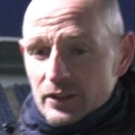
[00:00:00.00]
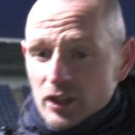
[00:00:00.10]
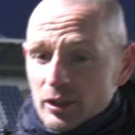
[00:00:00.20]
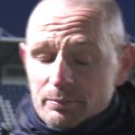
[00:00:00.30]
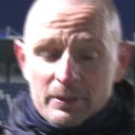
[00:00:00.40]

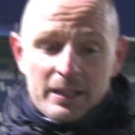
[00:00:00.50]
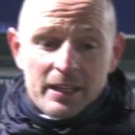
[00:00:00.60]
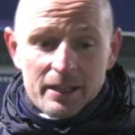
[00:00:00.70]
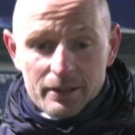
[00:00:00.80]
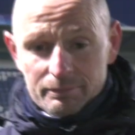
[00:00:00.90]
No,
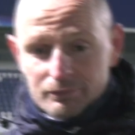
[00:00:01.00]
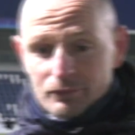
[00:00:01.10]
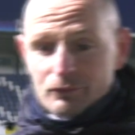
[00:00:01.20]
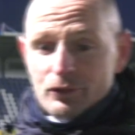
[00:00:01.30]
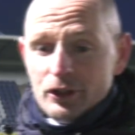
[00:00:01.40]

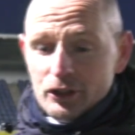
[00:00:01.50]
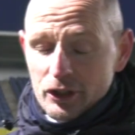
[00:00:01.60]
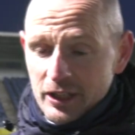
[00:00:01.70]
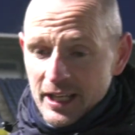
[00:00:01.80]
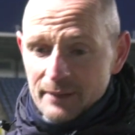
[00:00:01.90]
really
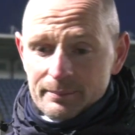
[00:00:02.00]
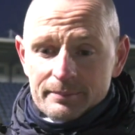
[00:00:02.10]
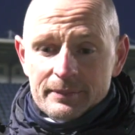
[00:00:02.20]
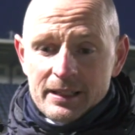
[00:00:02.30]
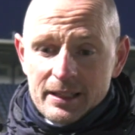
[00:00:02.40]
good game.
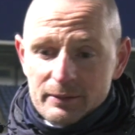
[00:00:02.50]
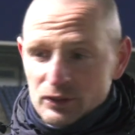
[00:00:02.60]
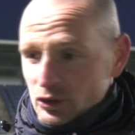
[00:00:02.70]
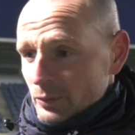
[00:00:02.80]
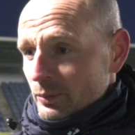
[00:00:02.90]

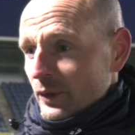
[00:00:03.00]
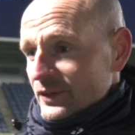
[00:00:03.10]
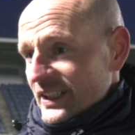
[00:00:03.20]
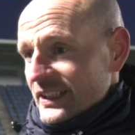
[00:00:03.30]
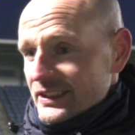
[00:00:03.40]
Showed both
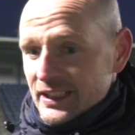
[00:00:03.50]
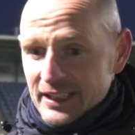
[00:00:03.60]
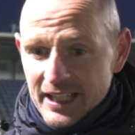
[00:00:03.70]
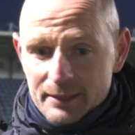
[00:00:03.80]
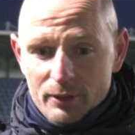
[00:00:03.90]
sides their
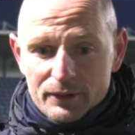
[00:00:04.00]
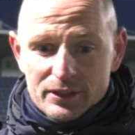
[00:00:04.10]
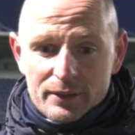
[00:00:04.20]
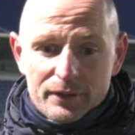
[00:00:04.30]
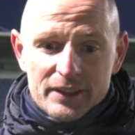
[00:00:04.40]
game.
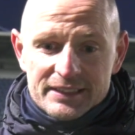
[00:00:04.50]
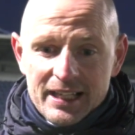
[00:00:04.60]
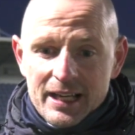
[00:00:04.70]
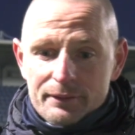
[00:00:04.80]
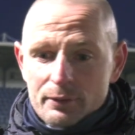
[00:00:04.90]
Obviously, first
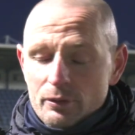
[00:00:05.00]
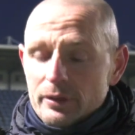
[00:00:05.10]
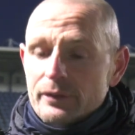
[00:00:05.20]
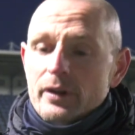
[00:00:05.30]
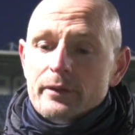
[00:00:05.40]
half we were on
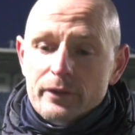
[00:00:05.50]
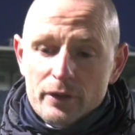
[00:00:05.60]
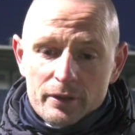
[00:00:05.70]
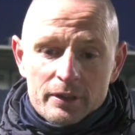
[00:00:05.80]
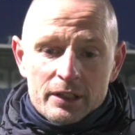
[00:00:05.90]
the front
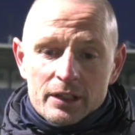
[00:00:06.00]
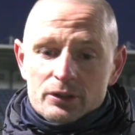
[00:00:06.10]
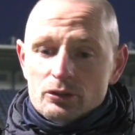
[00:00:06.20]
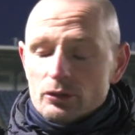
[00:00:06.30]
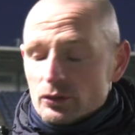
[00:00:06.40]
foot,
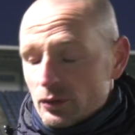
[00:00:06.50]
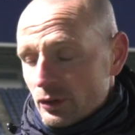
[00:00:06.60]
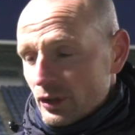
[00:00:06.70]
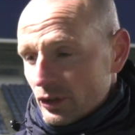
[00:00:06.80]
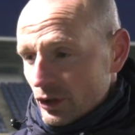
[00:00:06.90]
scored 2
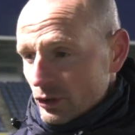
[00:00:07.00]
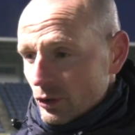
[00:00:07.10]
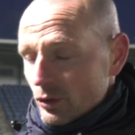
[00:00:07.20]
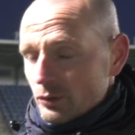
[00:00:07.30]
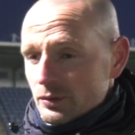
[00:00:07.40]
really good
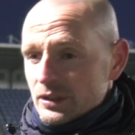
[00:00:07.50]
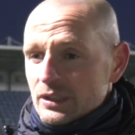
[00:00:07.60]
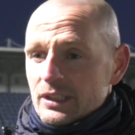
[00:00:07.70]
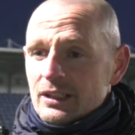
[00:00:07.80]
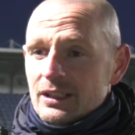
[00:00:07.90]
goals,
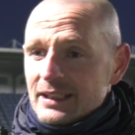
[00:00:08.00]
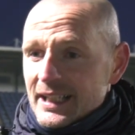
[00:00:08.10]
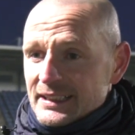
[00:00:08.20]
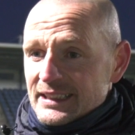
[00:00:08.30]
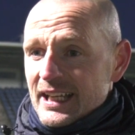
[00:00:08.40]
and
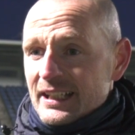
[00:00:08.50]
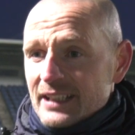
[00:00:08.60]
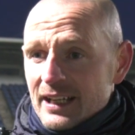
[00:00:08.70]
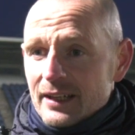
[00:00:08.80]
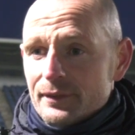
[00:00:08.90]
then second
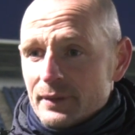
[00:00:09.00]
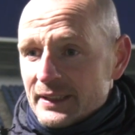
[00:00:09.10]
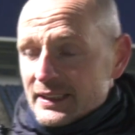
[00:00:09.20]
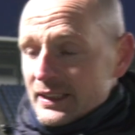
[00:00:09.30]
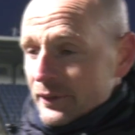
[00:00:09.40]
half we
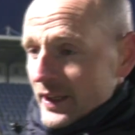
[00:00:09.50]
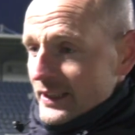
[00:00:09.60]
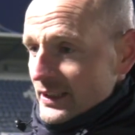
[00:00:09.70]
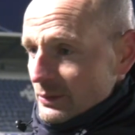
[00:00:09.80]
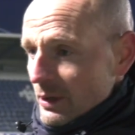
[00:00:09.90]
had to
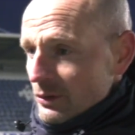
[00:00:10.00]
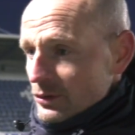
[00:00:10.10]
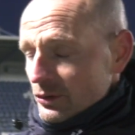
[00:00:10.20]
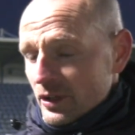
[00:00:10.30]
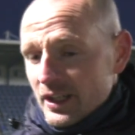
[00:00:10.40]
defend as well.
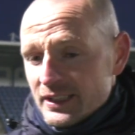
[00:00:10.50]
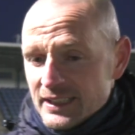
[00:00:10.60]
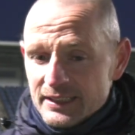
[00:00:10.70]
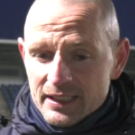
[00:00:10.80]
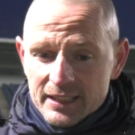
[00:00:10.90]
Showed the other
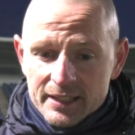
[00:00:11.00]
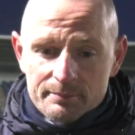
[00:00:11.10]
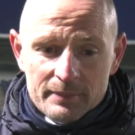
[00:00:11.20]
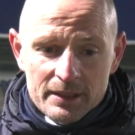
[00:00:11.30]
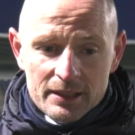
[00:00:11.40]
side of their game.